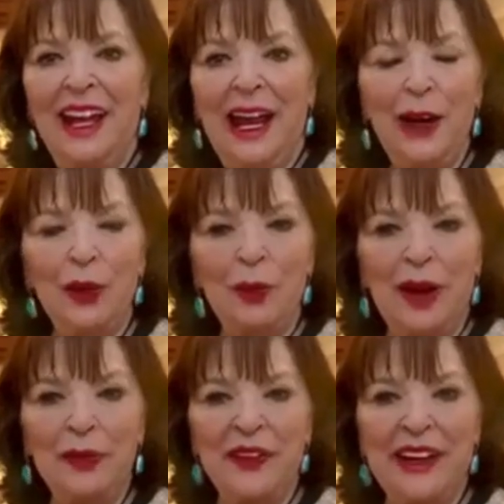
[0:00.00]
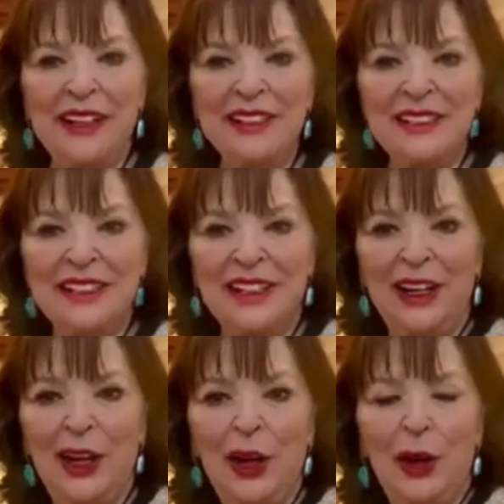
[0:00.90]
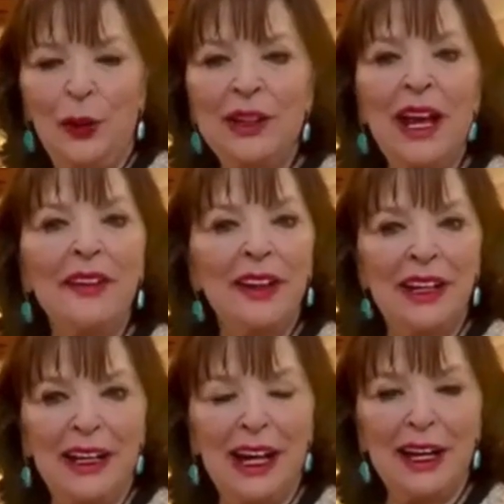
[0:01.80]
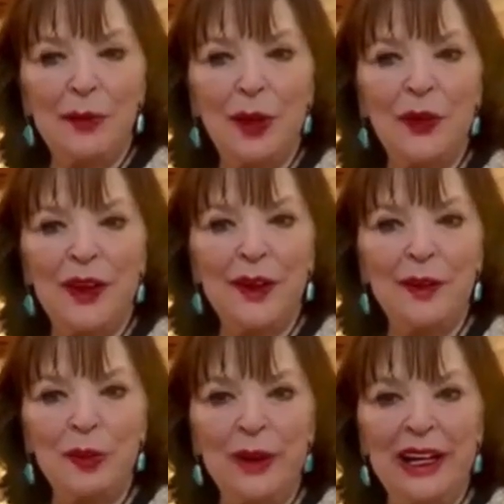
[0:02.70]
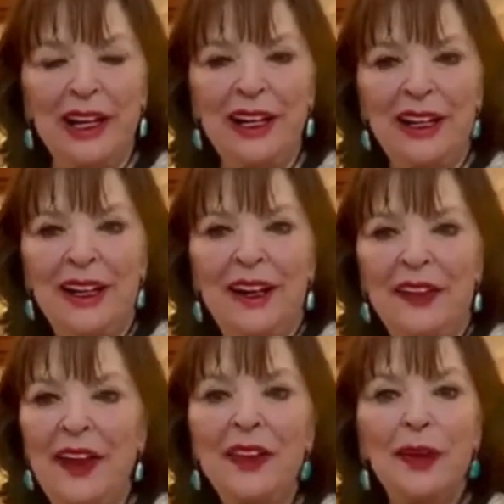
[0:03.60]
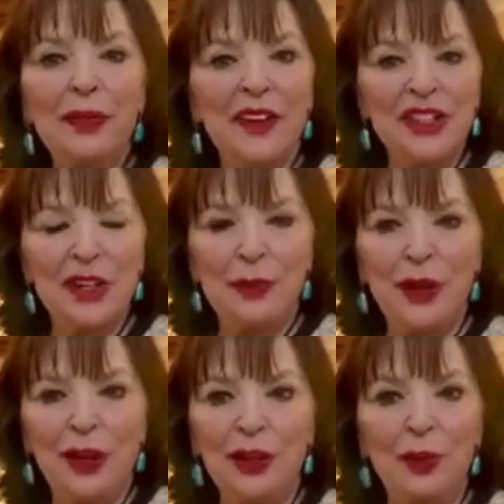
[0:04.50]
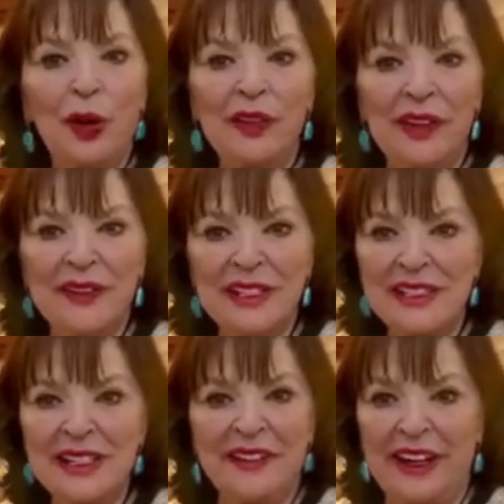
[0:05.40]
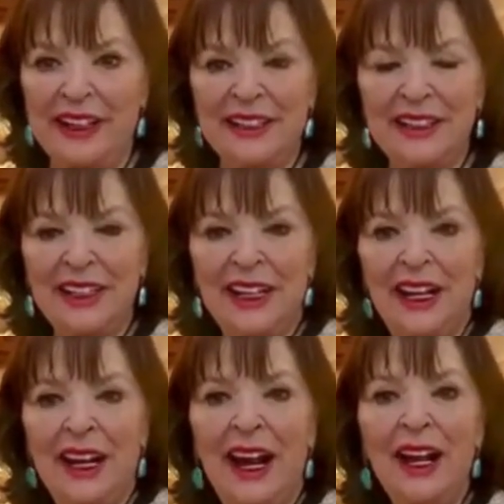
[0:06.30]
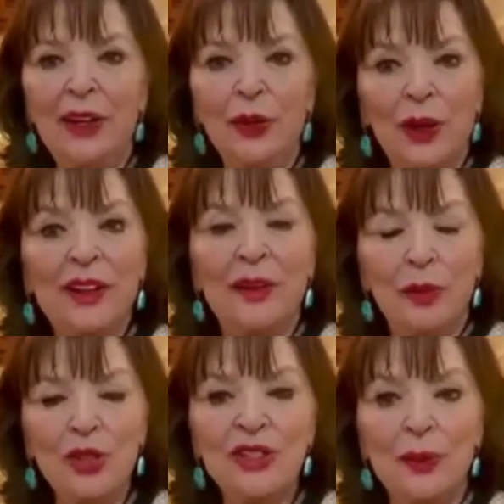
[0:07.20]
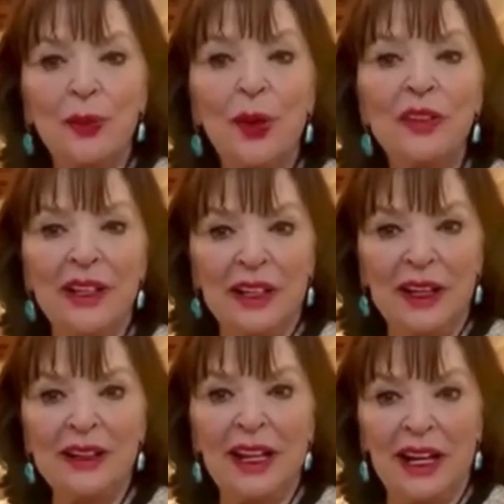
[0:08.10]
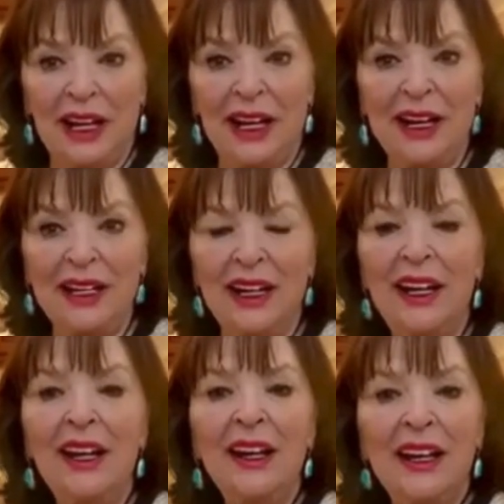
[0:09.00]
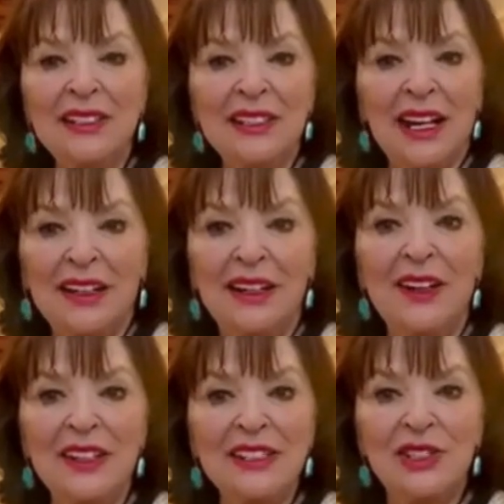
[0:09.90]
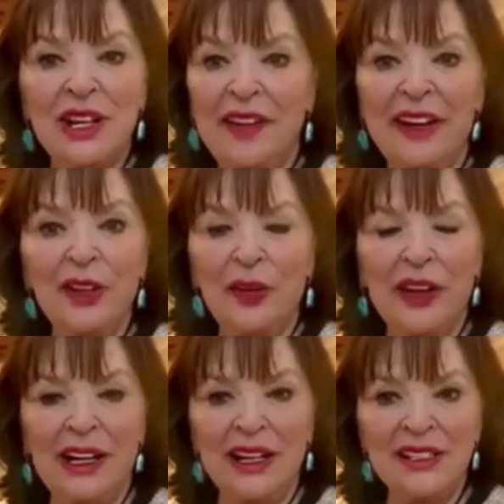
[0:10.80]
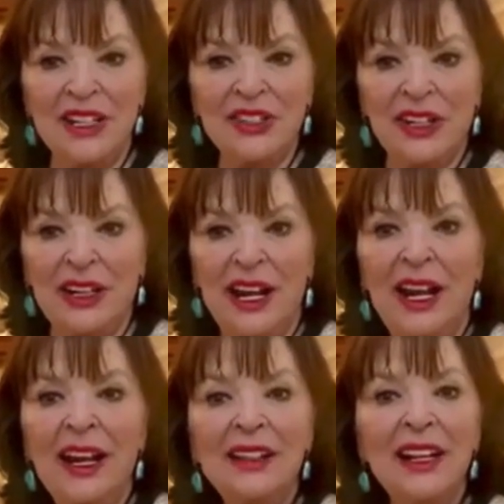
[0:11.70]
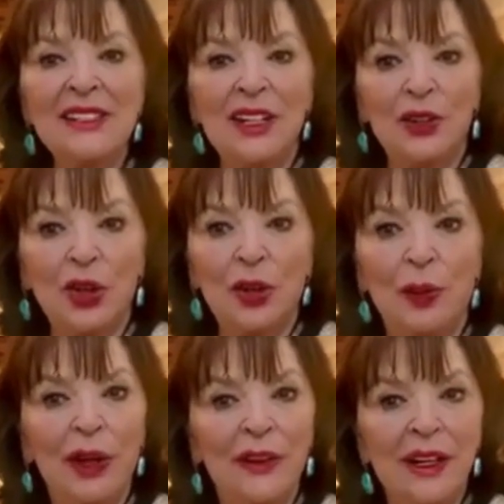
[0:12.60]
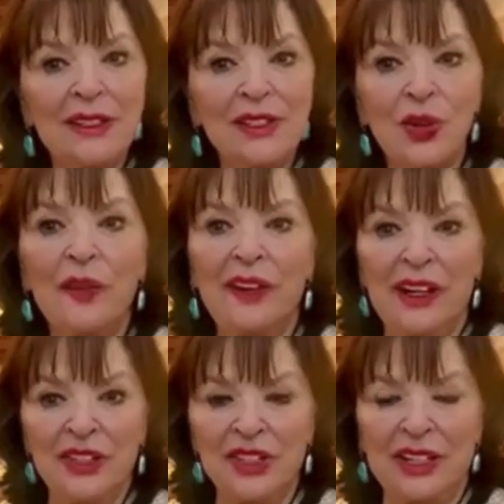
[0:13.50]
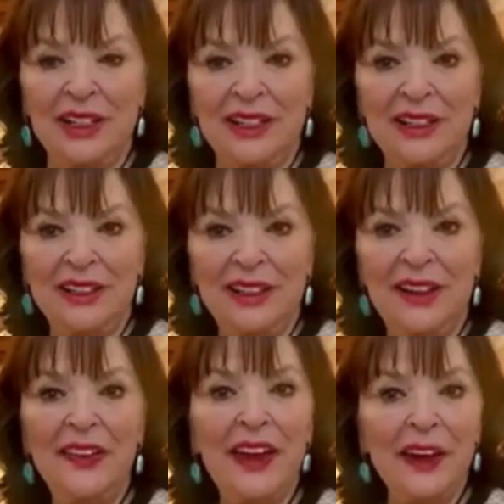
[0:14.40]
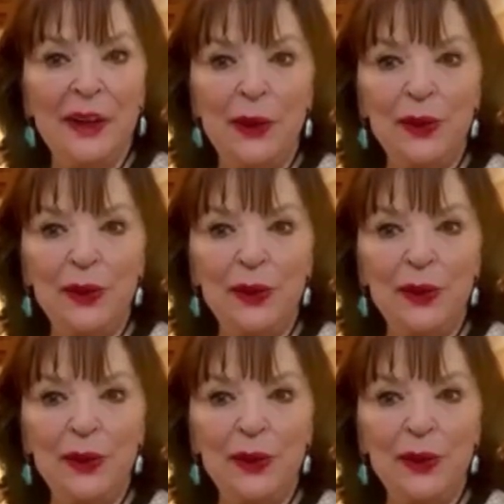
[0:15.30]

Hello, my friends. What I really like about the Inner Wheel is that the friendship beyond borders is great. And what the most important that I like is that this is a great organization doesn't talk politics nor religion. Thank